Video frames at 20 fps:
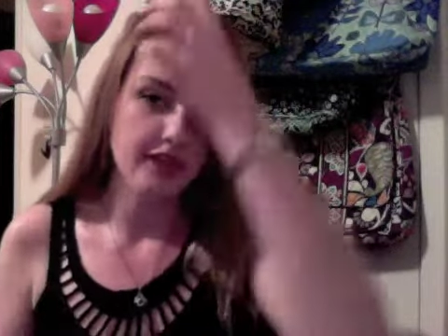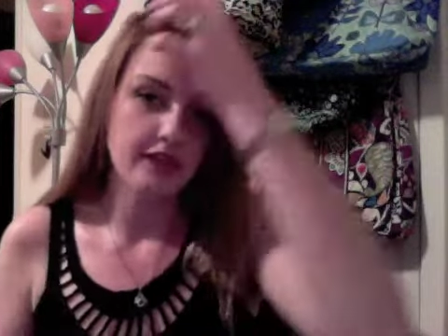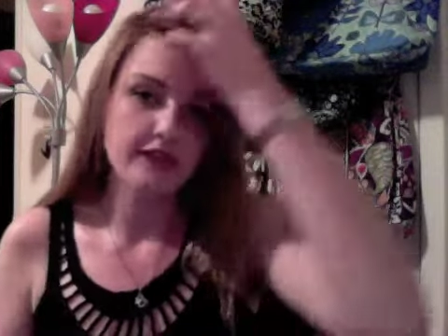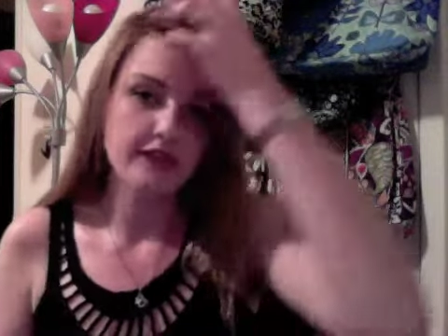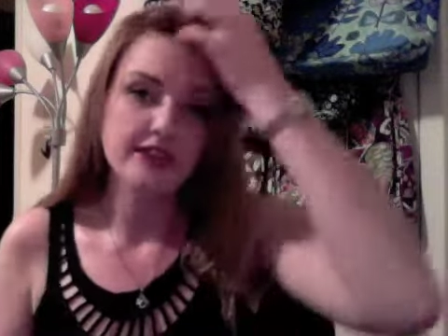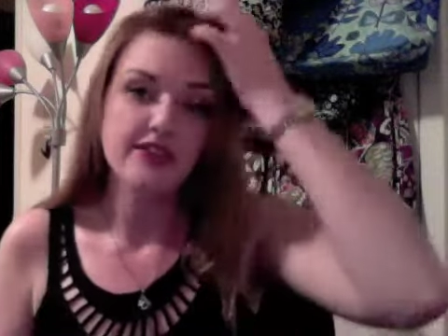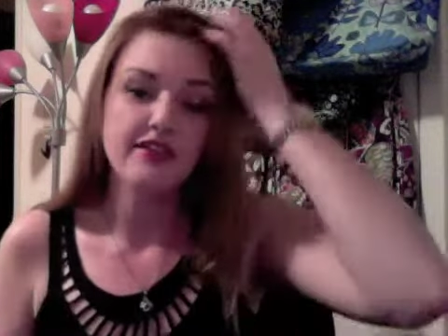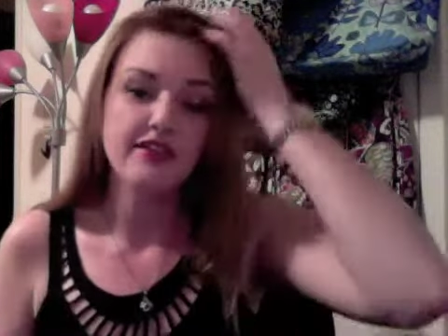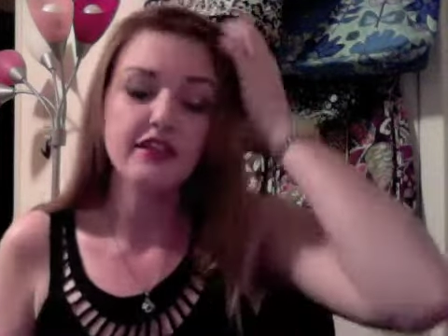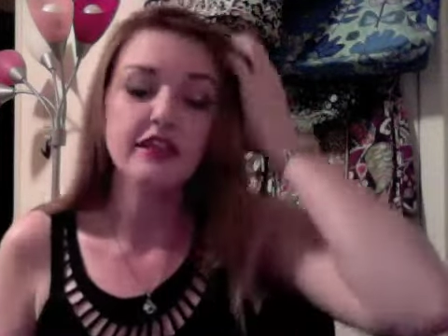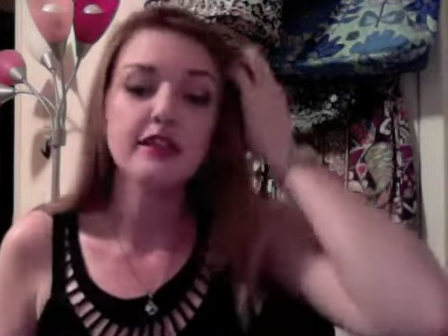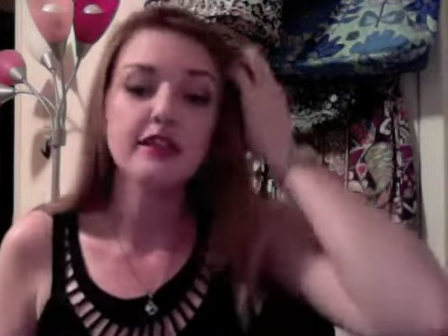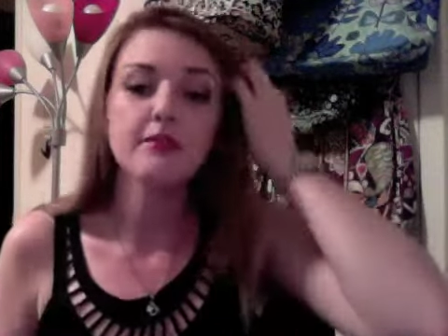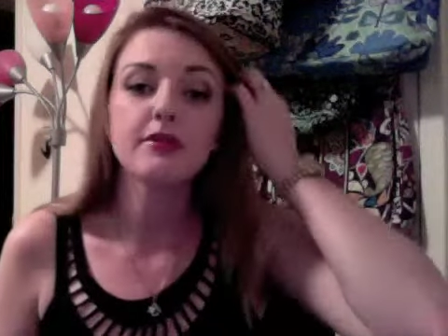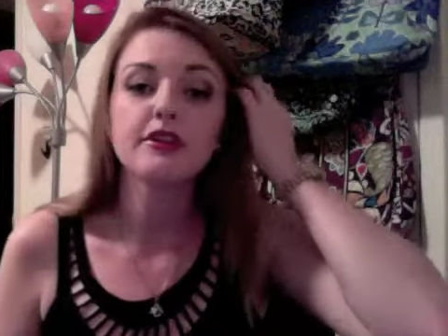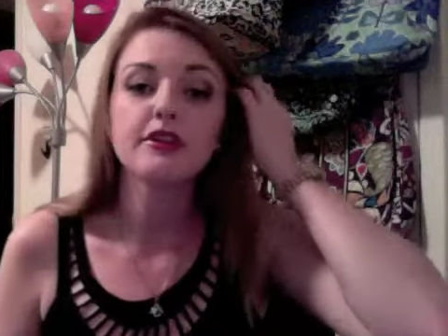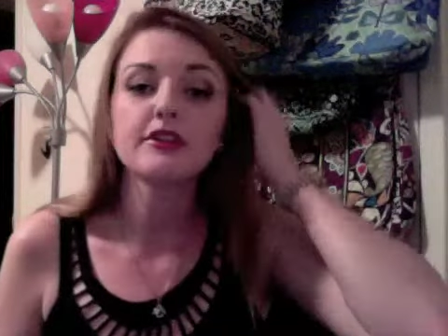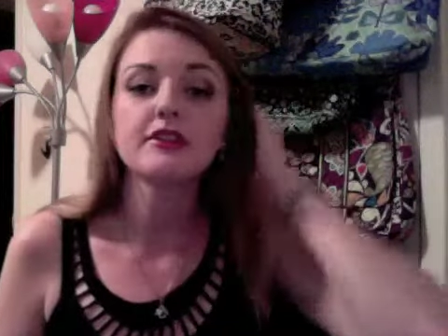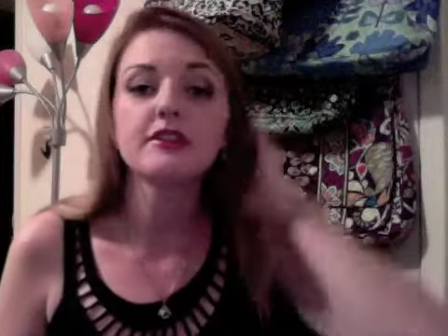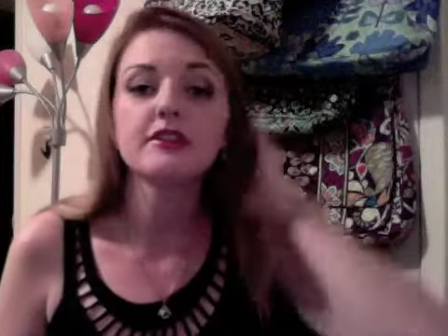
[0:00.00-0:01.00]
I would definitely
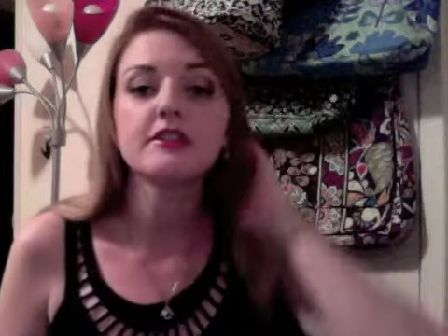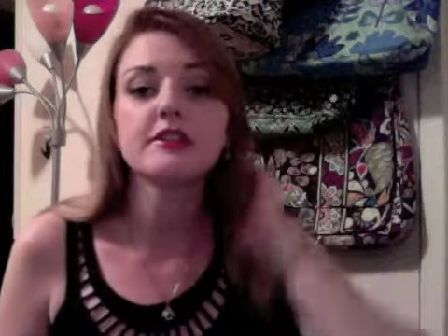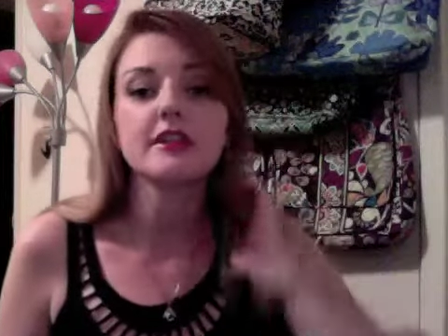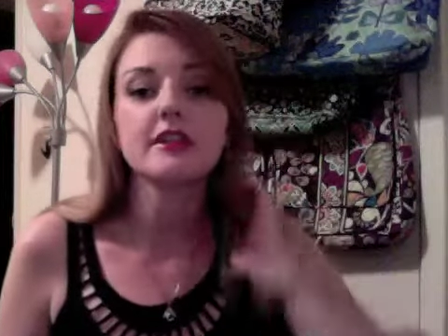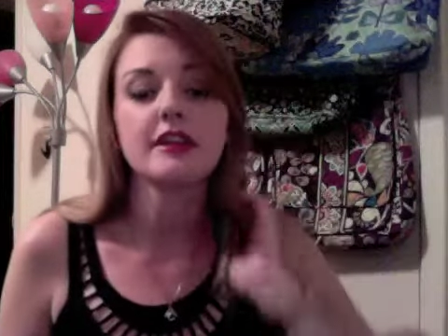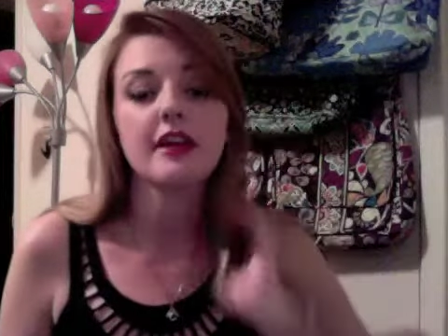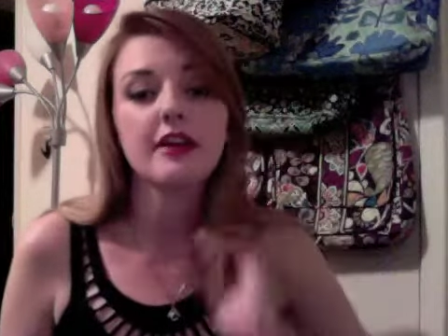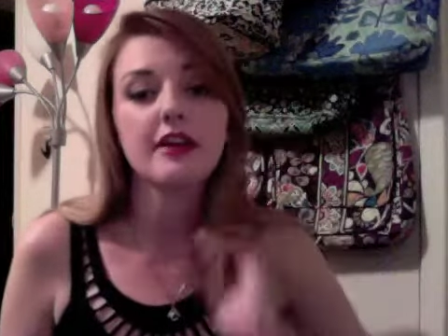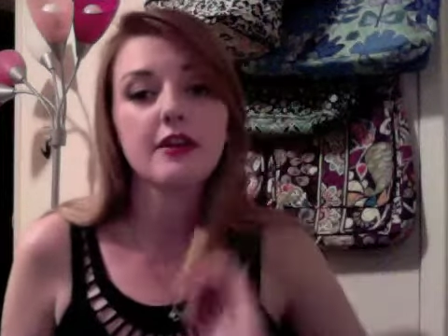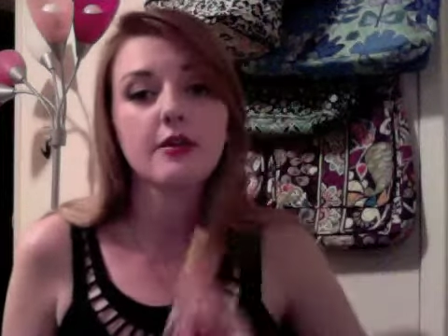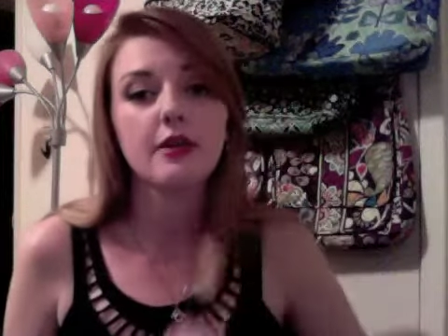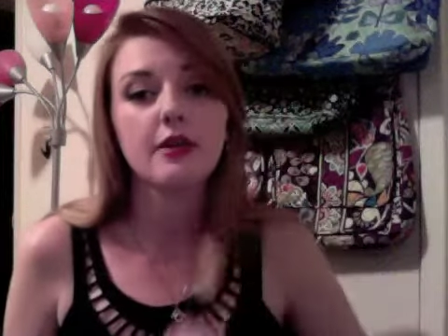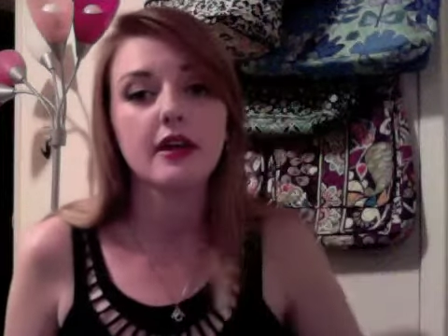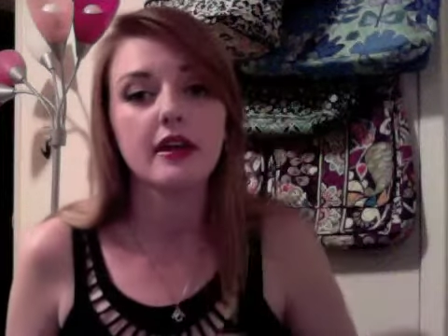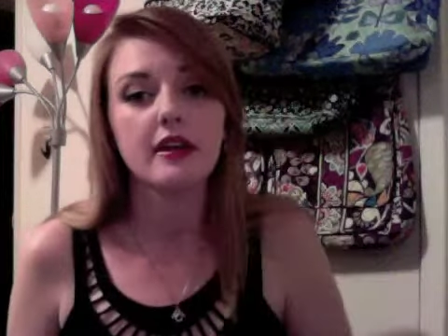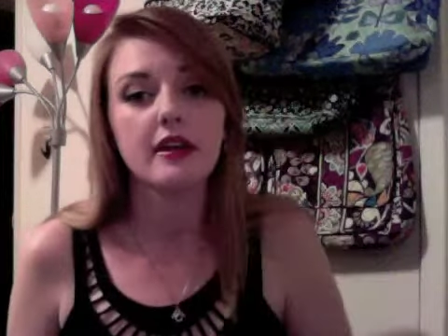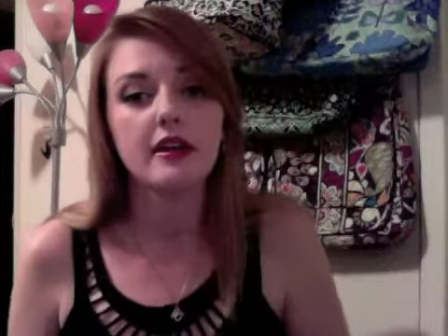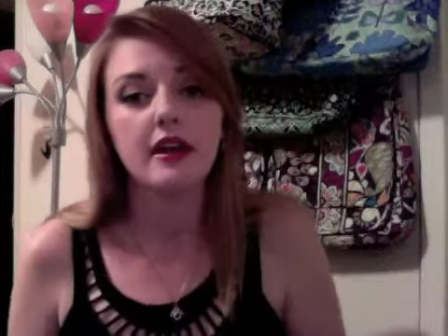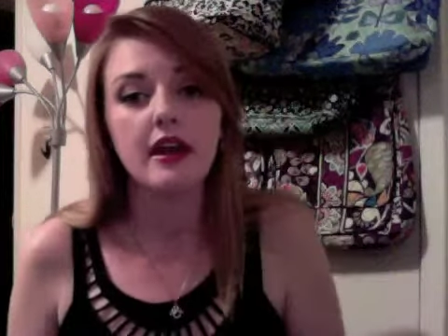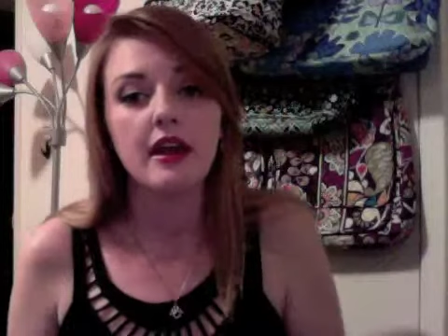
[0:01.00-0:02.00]
purchase another
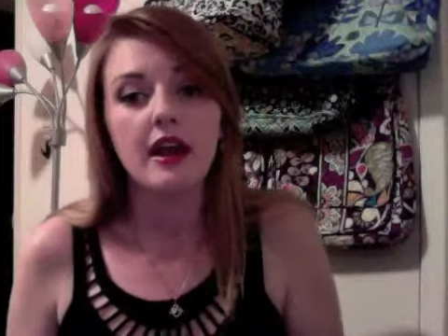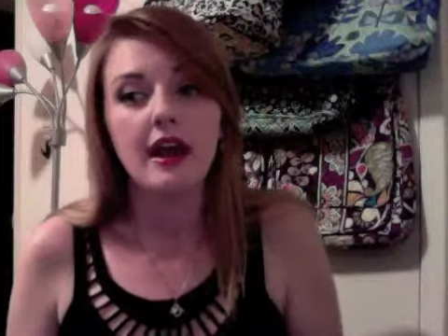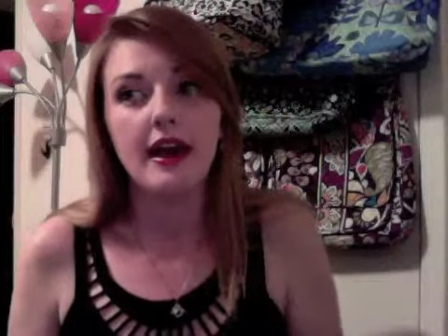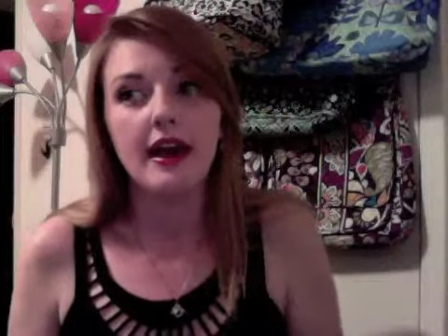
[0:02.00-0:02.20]
one.